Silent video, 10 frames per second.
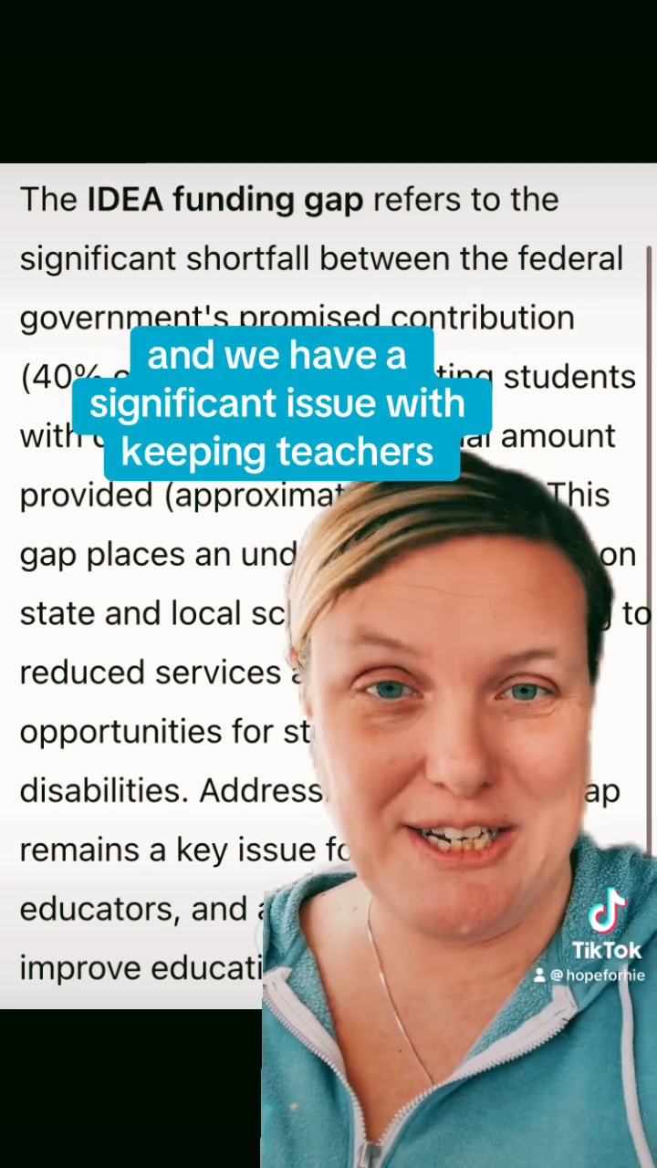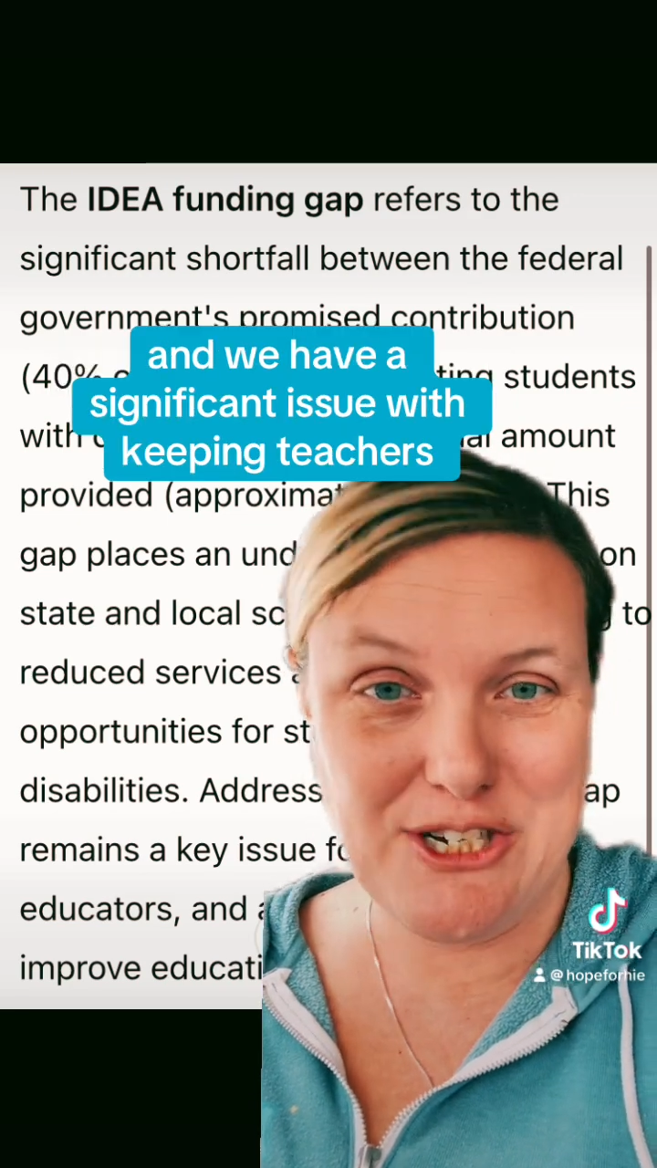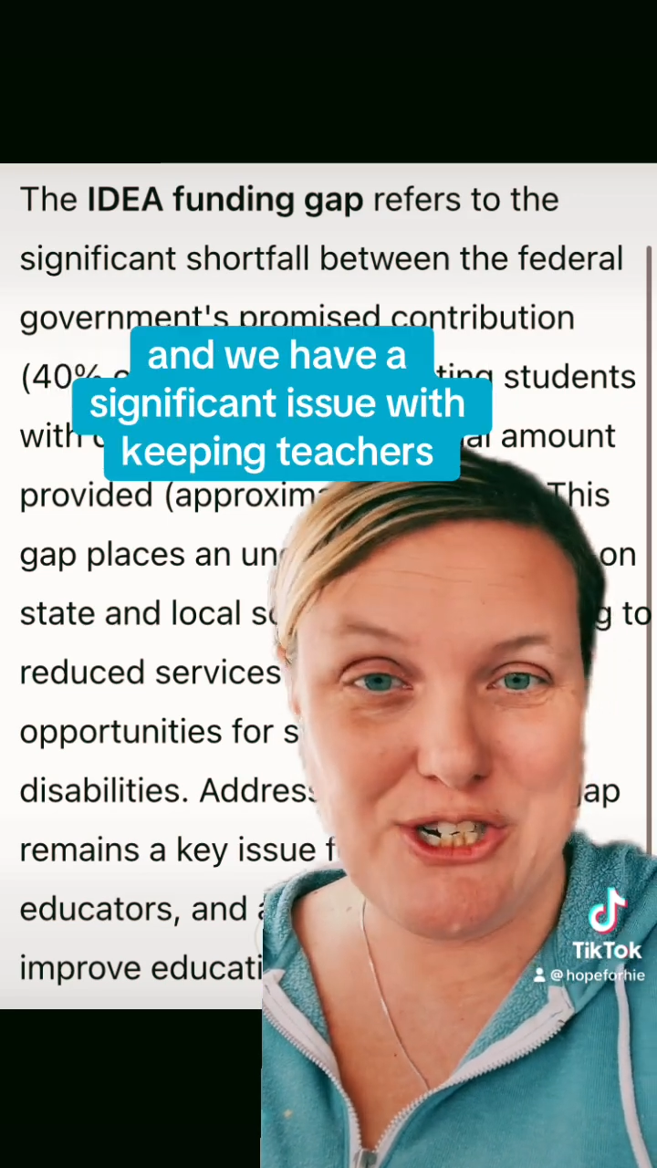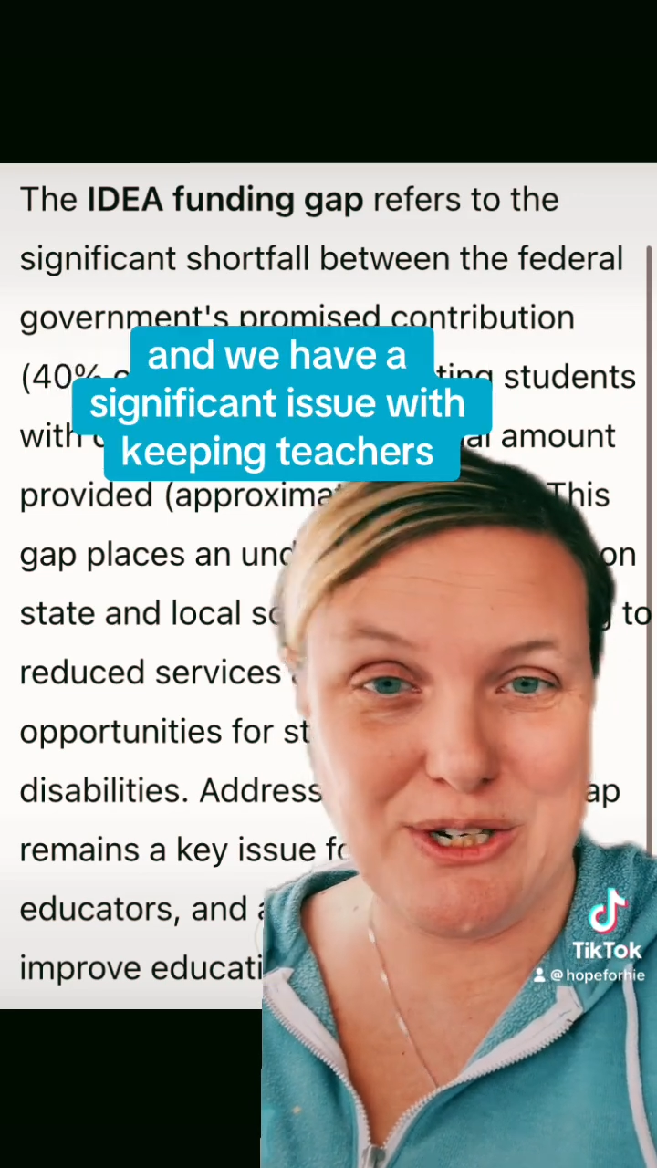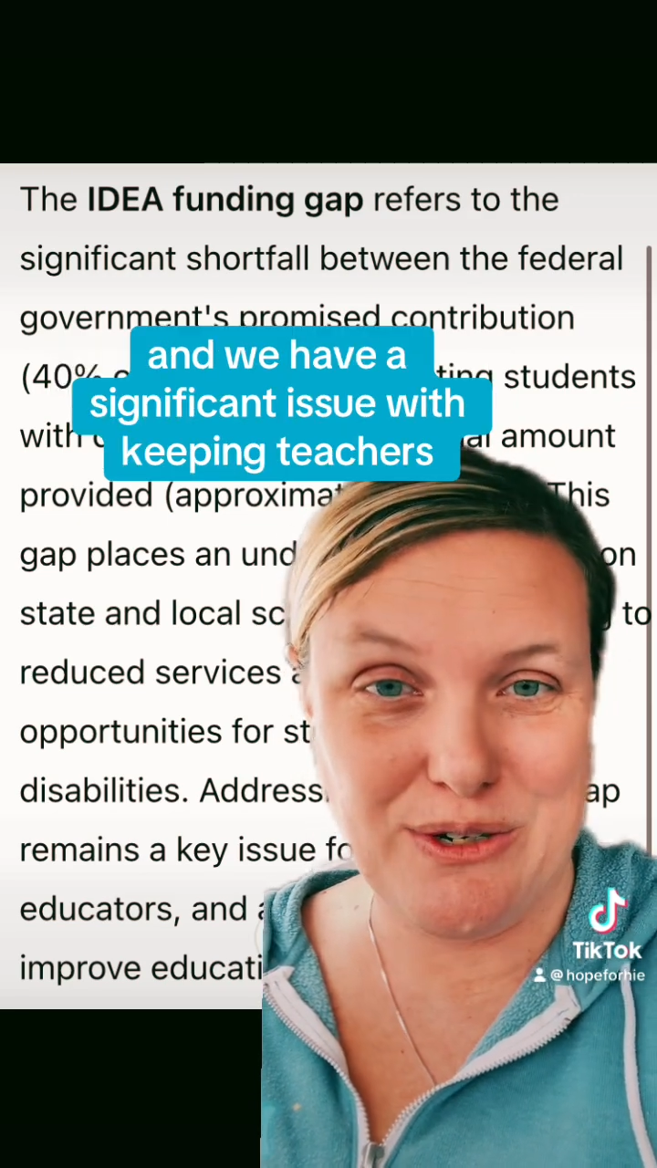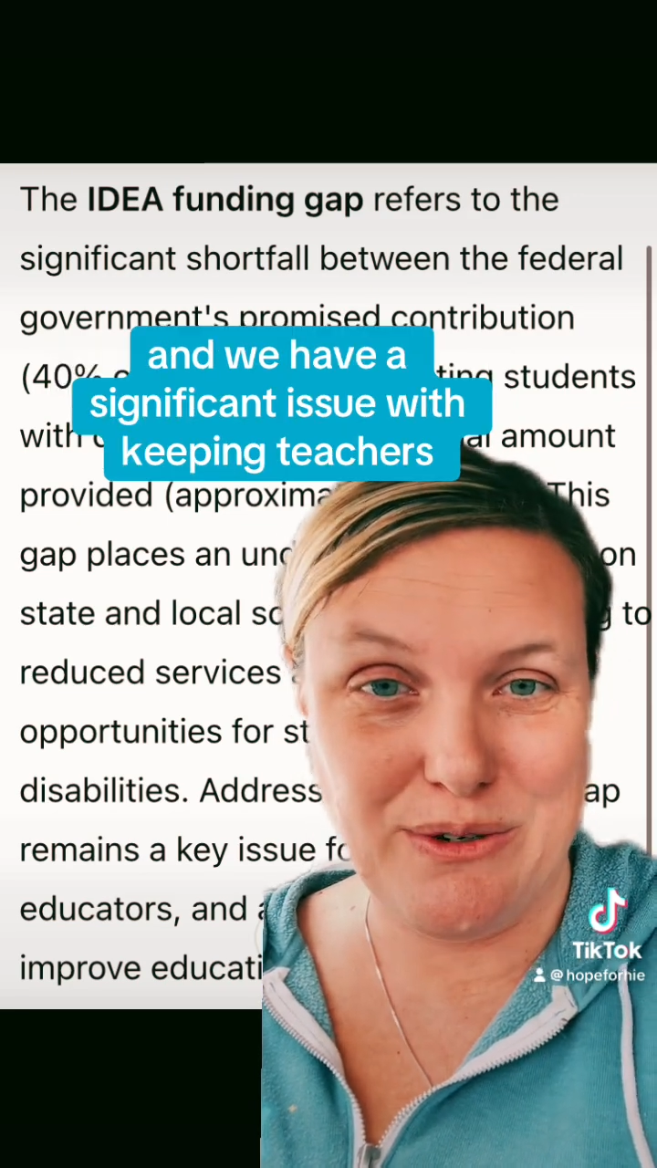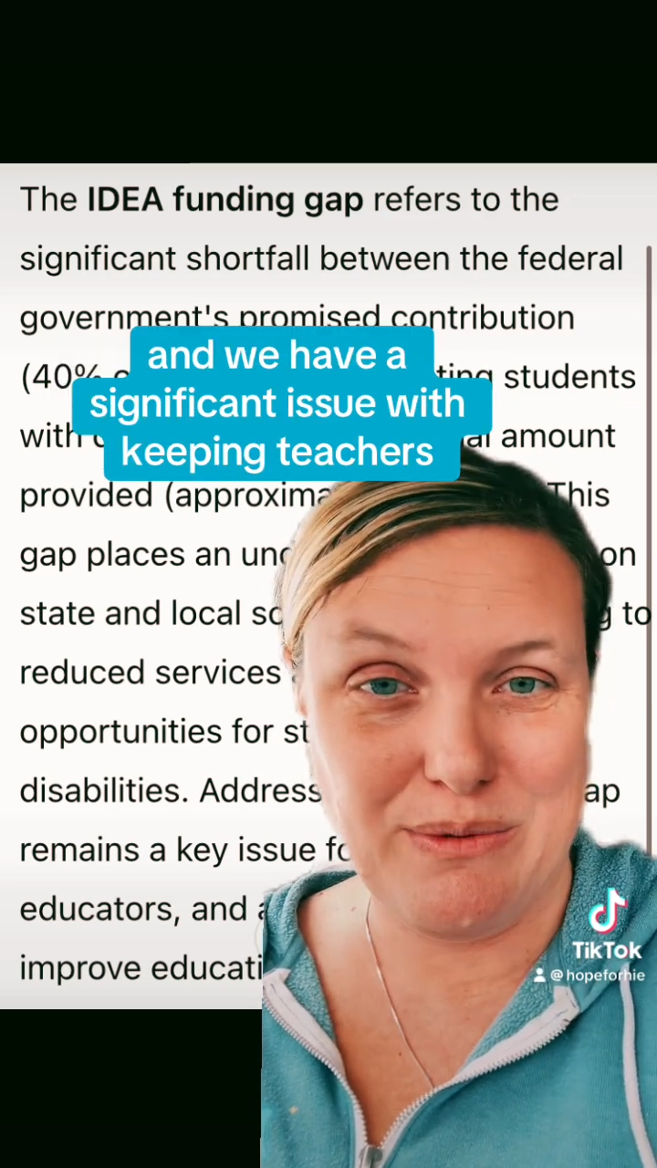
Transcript: issue